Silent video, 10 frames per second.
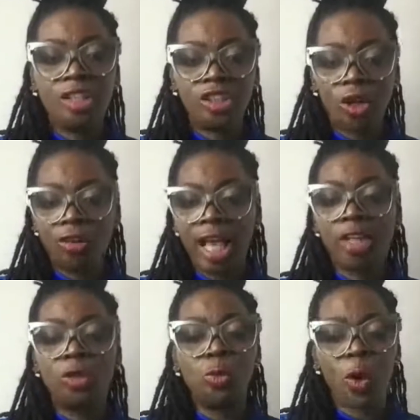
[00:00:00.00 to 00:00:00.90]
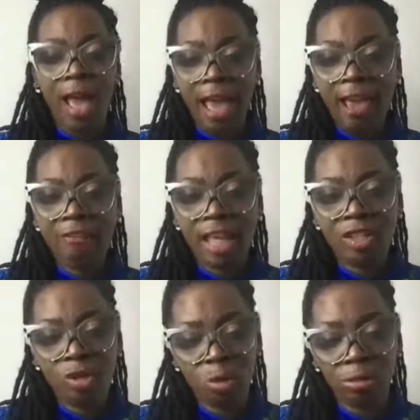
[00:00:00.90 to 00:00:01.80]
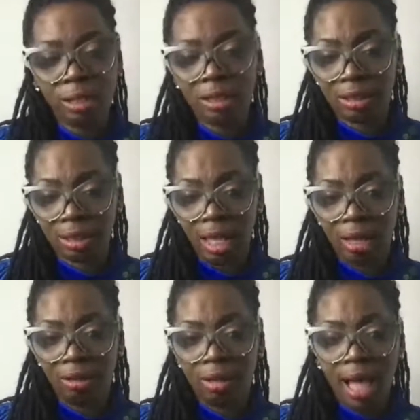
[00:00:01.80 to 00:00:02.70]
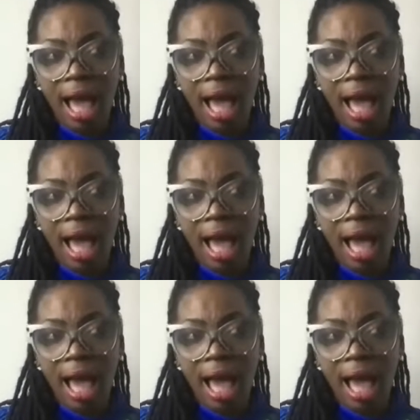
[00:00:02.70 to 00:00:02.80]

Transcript: so that you will have that story to tell.